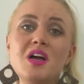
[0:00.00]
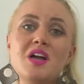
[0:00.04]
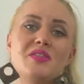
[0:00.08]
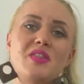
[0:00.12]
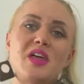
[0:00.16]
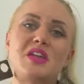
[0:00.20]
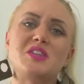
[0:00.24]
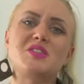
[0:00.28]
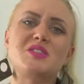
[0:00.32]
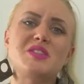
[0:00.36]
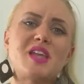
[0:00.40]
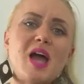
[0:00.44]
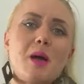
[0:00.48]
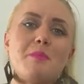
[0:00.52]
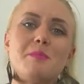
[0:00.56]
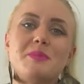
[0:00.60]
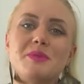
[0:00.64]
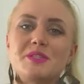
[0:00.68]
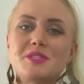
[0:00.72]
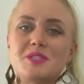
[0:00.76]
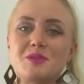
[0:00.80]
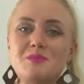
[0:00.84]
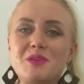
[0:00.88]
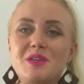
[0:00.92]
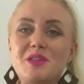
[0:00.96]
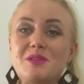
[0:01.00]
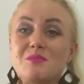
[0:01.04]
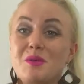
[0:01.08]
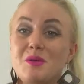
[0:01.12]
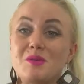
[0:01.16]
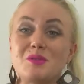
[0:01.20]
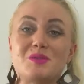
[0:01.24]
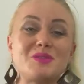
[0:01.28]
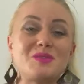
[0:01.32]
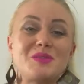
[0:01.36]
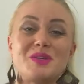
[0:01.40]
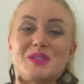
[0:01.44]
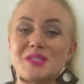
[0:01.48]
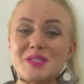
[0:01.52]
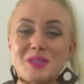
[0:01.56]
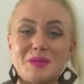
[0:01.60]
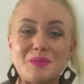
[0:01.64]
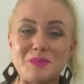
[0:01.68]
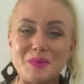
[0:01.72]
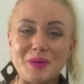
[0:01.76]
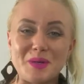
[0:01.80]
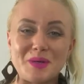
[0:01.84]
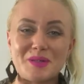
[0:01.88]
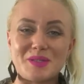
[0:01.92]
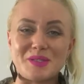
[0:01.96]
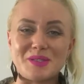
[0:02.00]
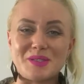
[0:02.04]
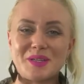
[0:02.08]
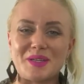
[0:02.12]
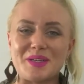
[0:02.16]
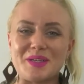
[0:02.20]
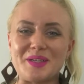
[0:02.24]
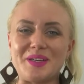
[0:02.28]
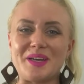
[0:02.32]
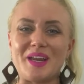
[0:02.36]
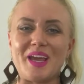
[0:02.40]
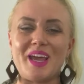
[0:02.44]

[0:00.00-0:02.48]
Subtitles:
That just happened to be the most recent person.